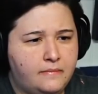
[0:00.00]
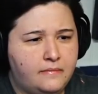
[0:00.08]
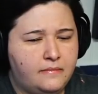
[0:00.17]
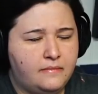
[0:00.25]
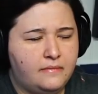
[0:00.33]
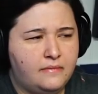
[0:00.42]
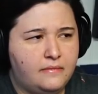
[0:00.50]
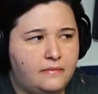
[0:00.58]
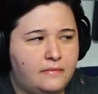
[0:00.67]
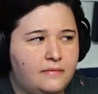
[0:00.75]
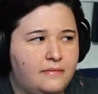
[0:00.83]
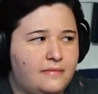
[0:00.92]

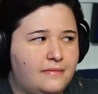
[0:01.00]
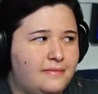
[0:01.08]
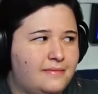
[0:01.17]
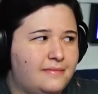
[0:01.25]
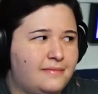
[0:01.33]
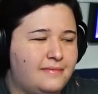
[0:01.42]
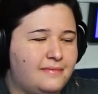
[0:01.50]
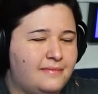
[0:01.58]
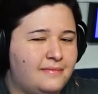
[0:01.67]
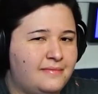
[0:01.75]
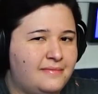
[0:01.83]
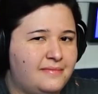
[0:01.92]

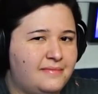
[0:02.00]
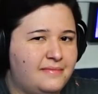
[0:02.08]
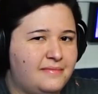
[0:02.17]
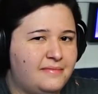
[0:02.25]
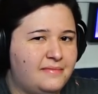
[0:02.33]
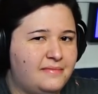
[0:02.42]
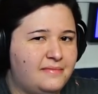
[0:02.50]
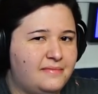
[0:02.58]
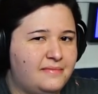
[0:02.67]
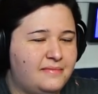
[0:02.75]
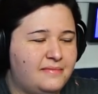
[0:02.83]
(no one is talking)